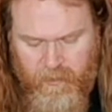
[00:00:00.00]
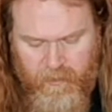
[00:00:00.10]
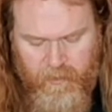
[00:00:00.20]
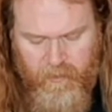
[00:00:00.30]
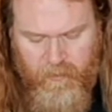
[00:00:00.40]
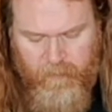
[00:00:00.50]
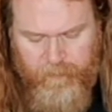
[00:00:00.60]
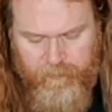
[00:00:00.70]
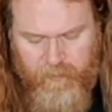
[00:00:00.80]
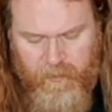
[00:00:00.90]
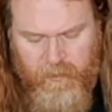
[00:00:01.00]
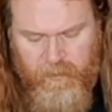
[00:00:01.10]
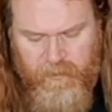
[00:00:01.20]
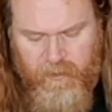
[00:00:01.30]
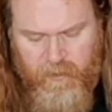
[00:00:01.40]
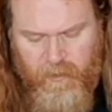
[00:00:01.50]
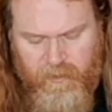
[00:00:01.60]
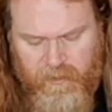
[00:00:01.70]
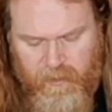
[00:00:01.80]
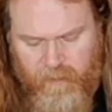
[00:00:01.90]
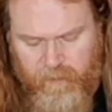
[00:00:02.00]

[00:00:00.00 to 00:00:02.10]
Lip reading: You know, so I used to love